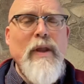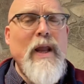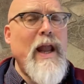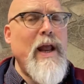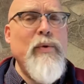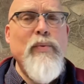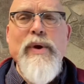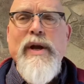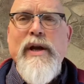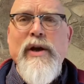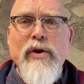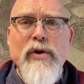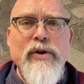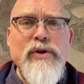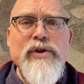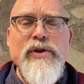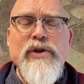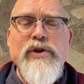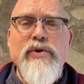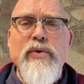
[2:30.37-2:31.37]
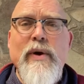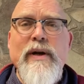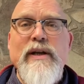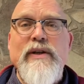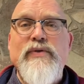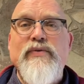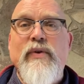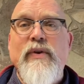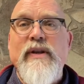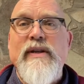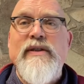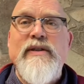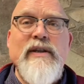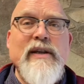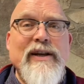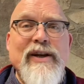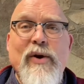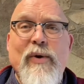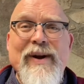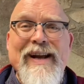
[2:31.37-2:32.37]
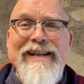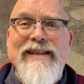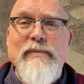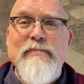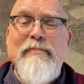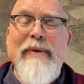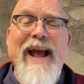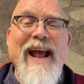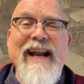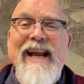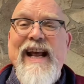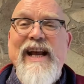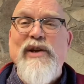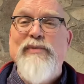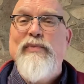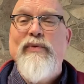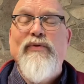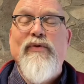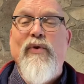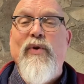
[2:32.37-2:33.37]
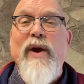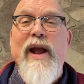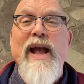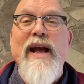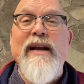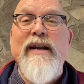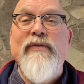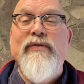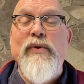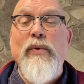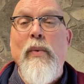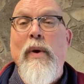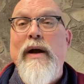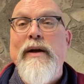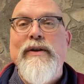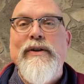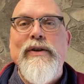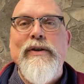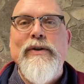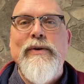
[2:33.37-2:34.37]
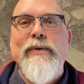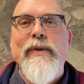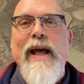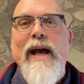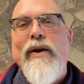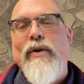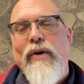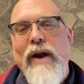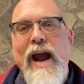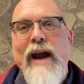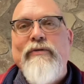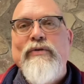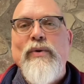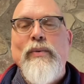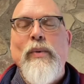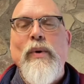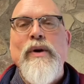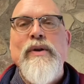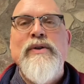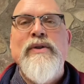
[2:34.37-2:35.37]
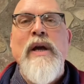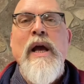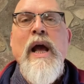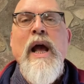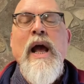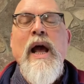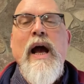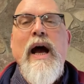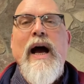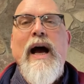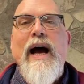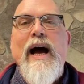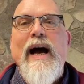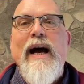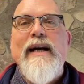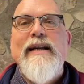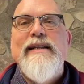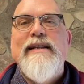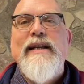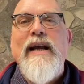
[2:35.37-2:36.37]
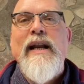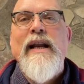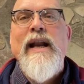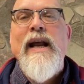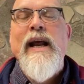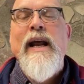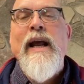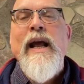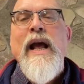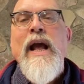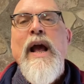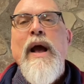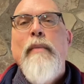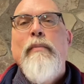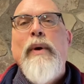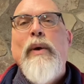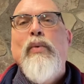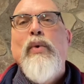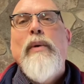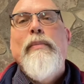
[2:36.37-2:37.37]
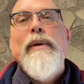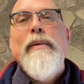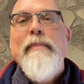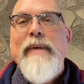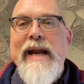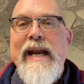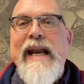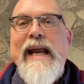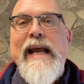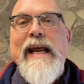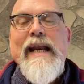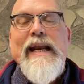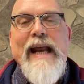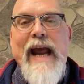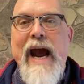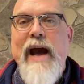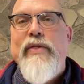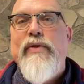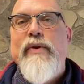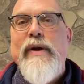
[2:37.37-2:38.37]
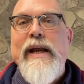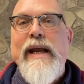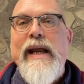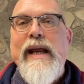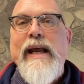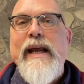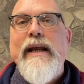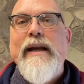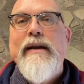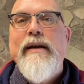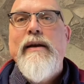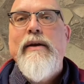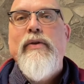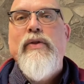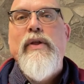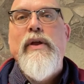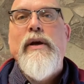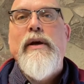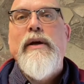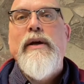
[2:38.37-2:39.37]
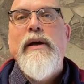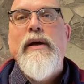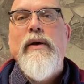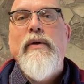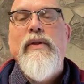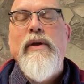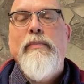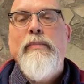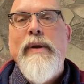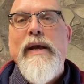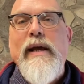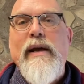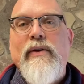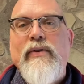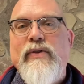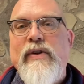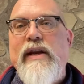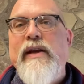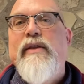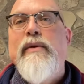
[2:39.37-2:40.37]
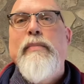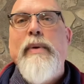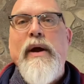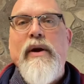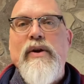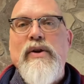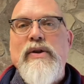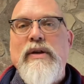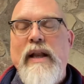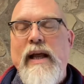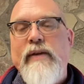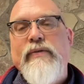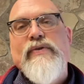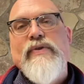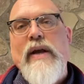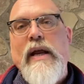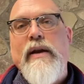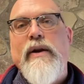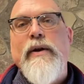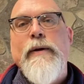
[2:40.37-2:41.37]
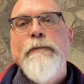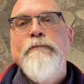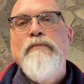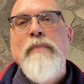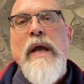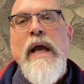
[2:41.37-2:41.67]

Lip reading: And we encourage you to join us for this and go get some pancakes beforehand if you want to do that, or afterwards on Sunday. But we'll be meeting and gathering in the PLC, the Parish Life Center,